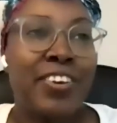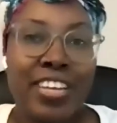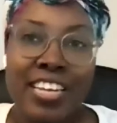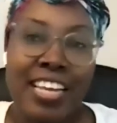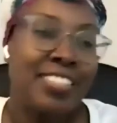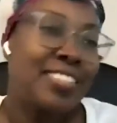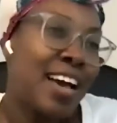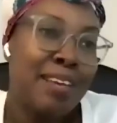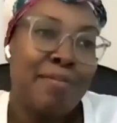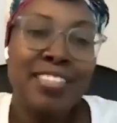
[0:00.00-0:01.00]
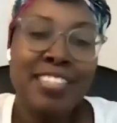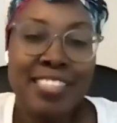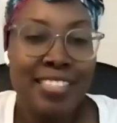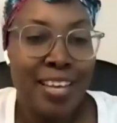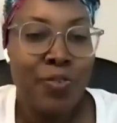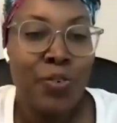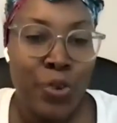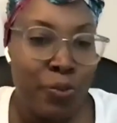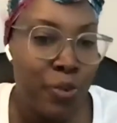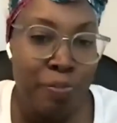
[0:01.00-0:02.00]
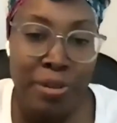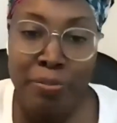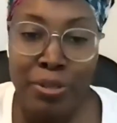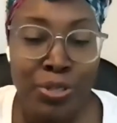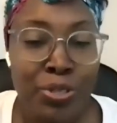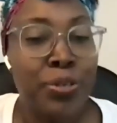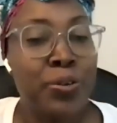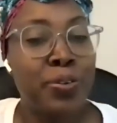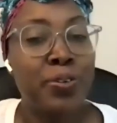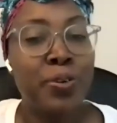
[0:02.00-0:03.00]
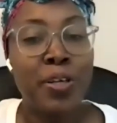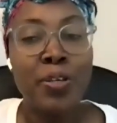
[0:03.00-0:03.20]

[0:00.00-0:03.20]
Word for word: okay, let's talk about this stuff. We're, we're people too.